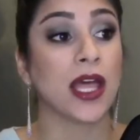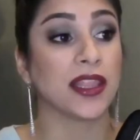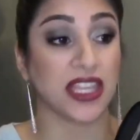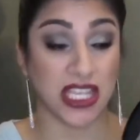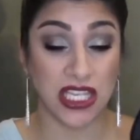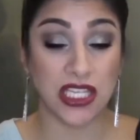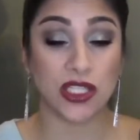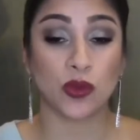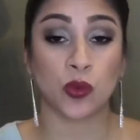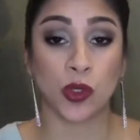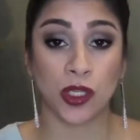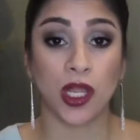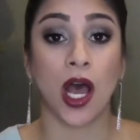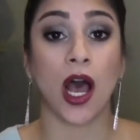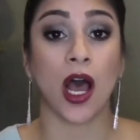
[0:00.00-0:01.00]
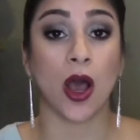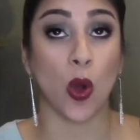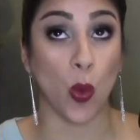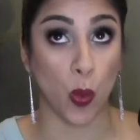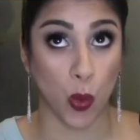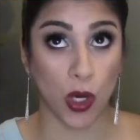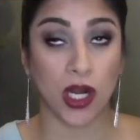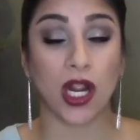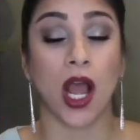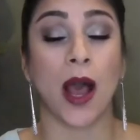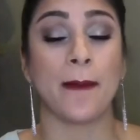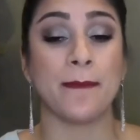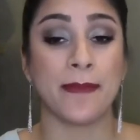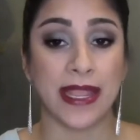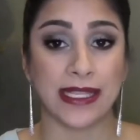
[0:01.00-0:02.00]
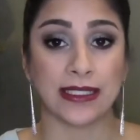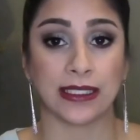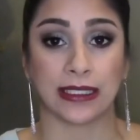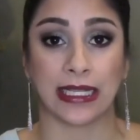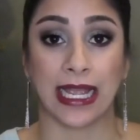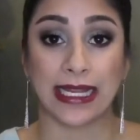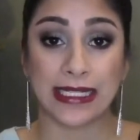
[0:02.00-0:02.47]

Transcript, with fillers: these will work amazingly.